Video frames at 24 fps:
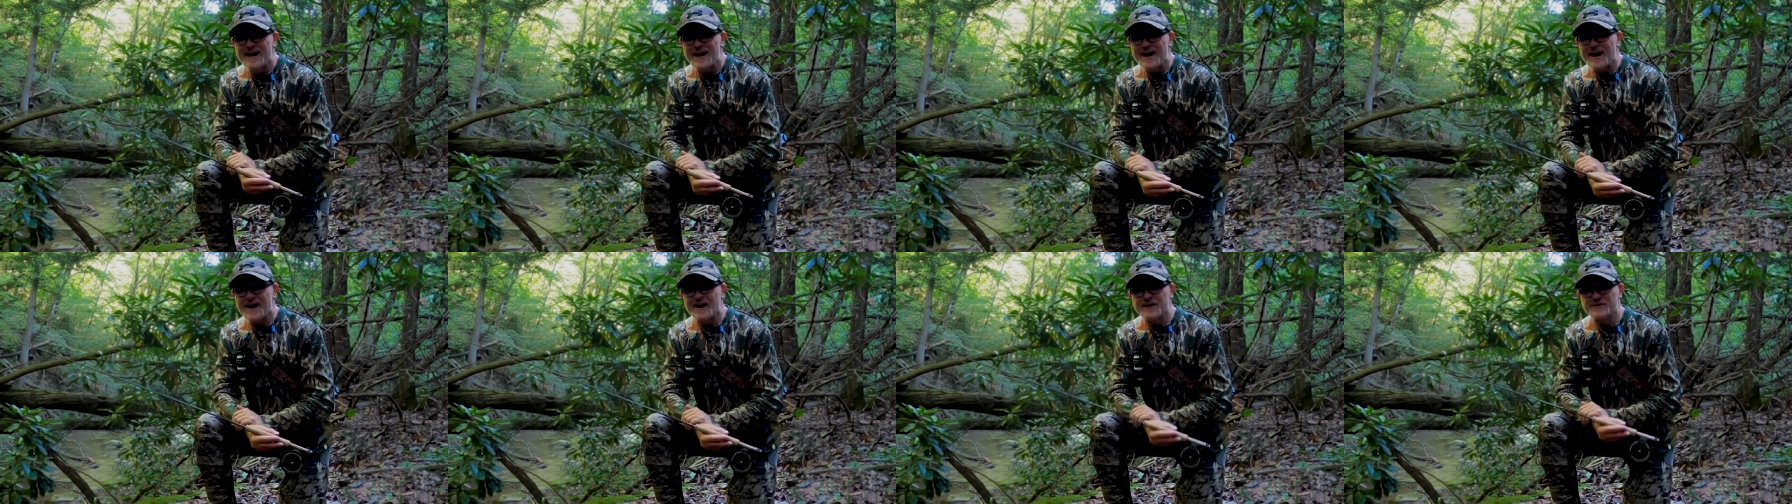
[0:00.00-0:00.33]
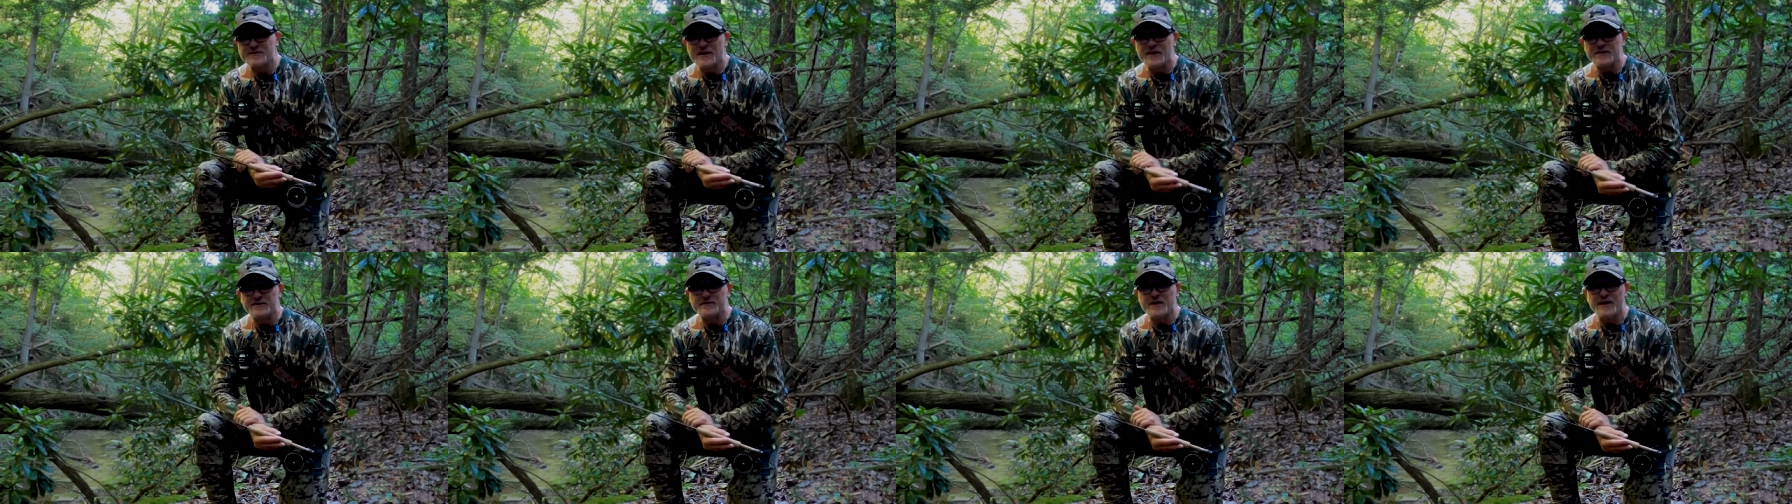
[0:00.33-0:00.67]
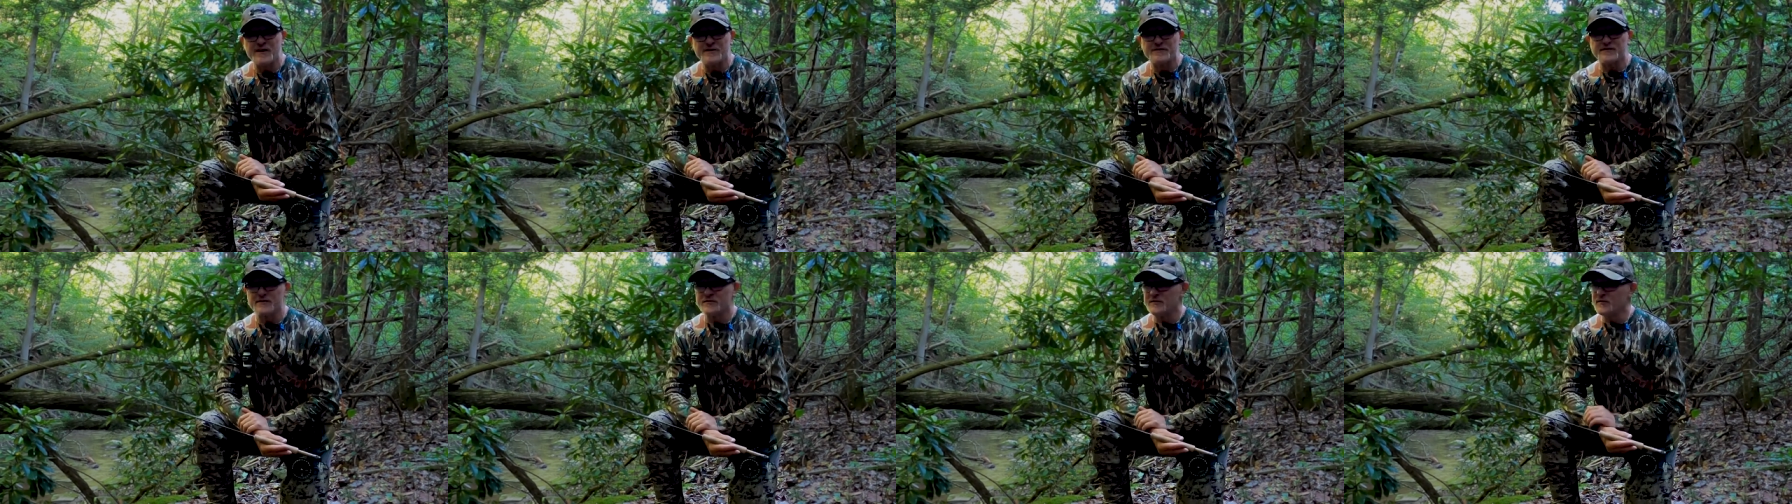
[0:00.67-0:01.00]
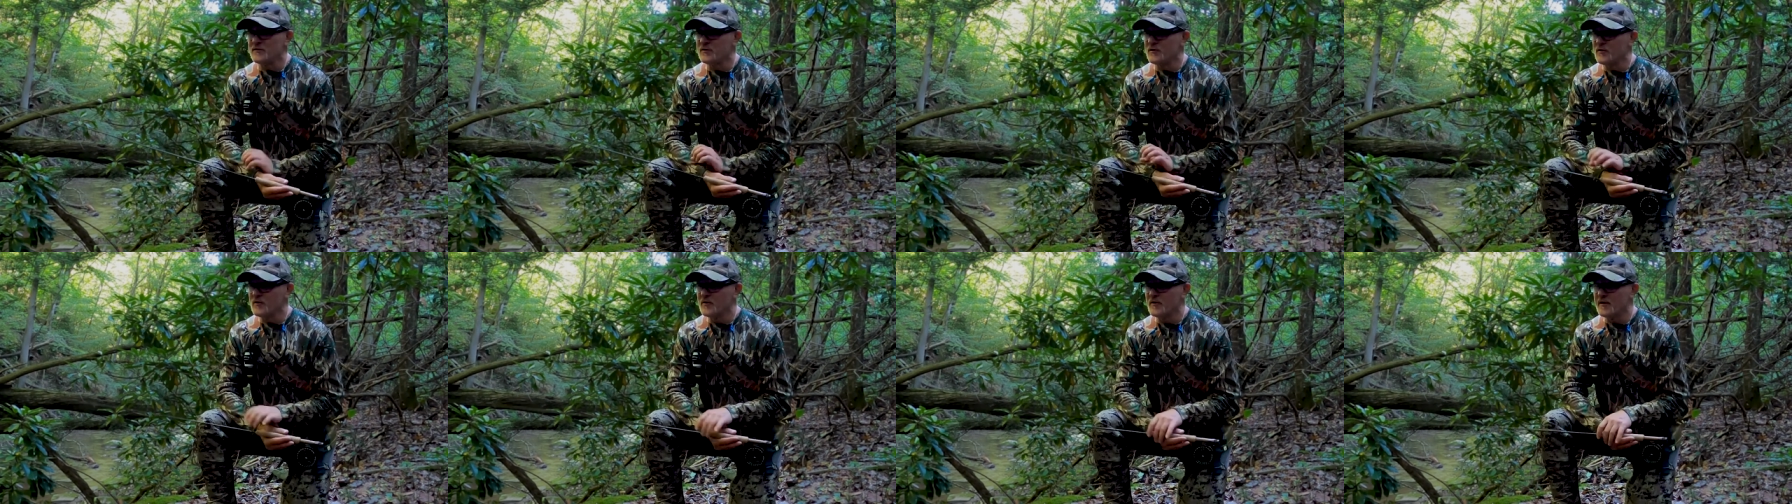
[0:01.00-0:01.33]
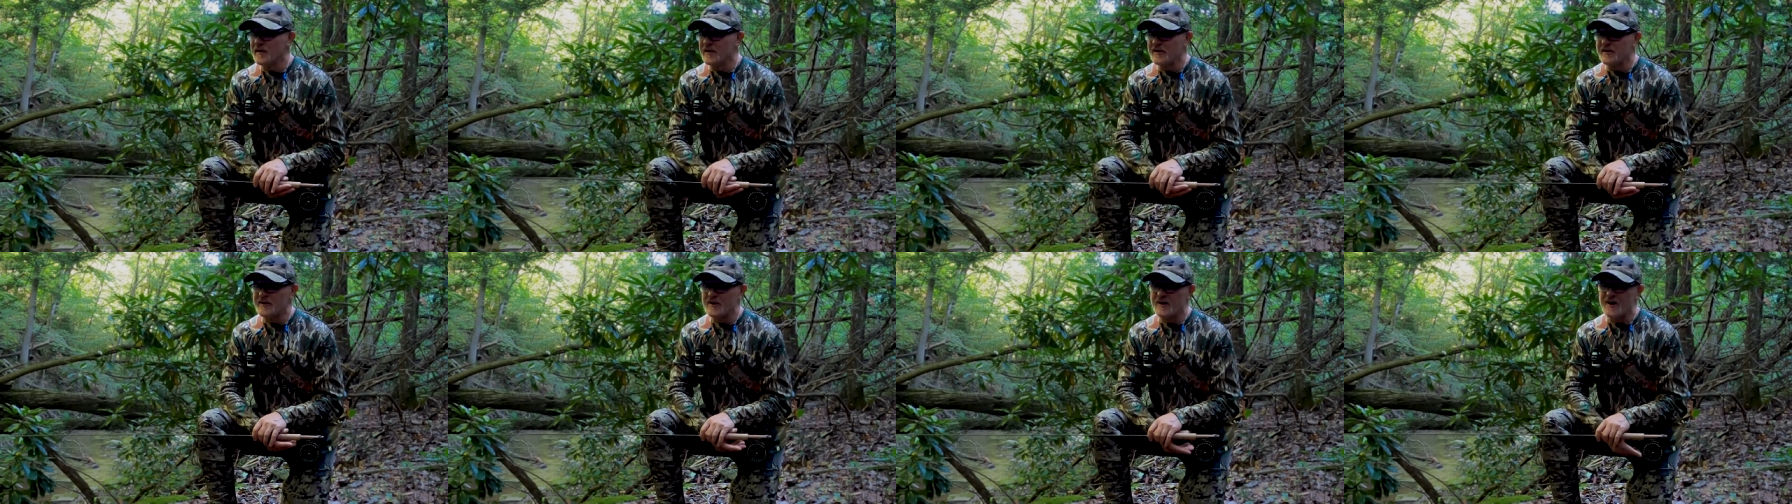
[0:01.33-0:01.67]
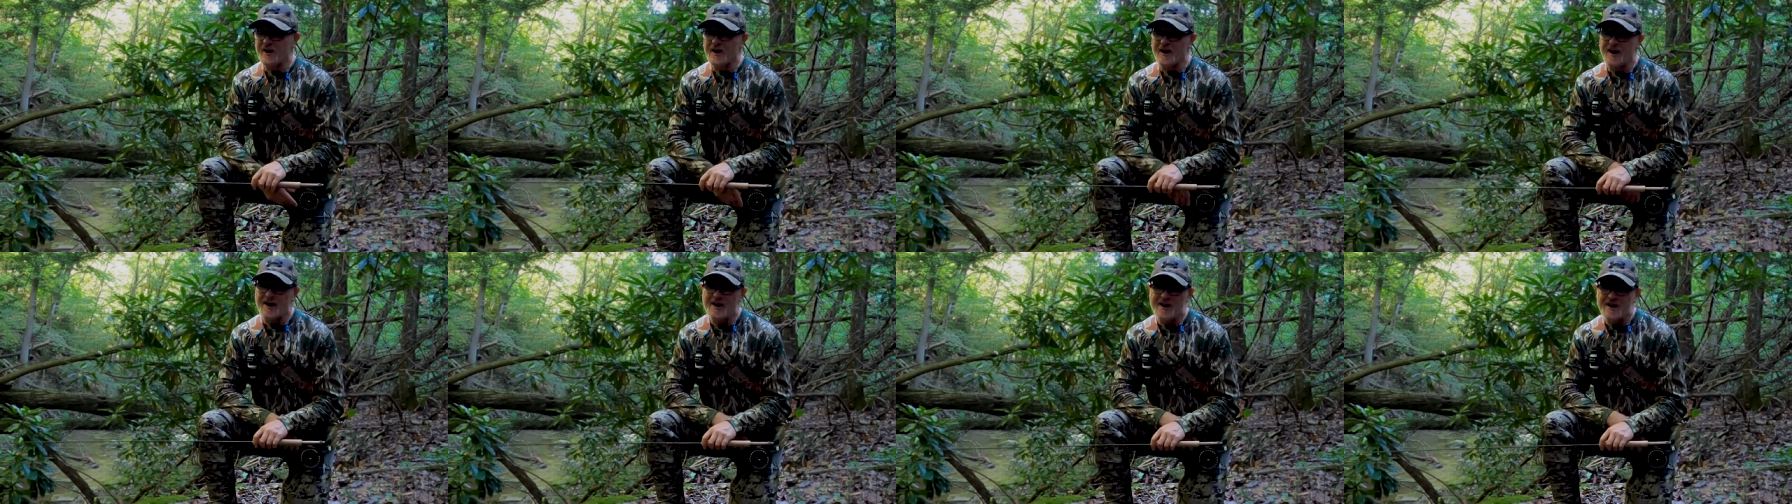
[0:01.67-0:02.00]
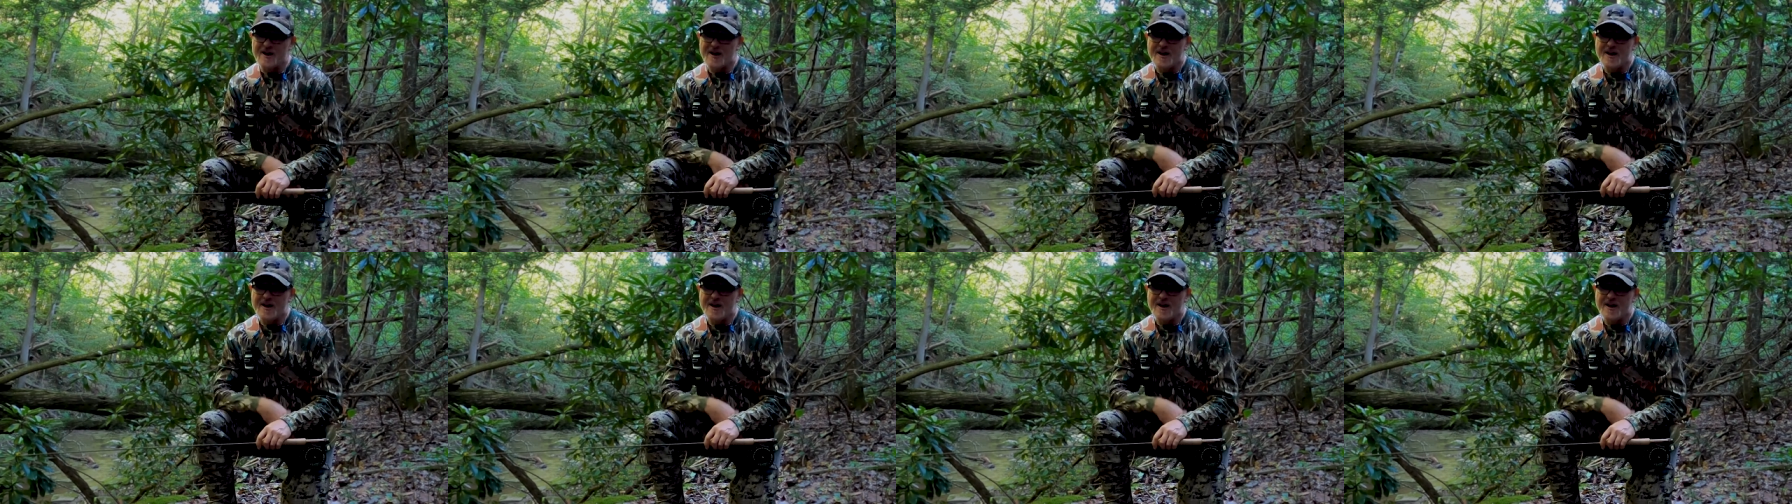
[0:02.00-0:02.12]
as I tend to do and uh,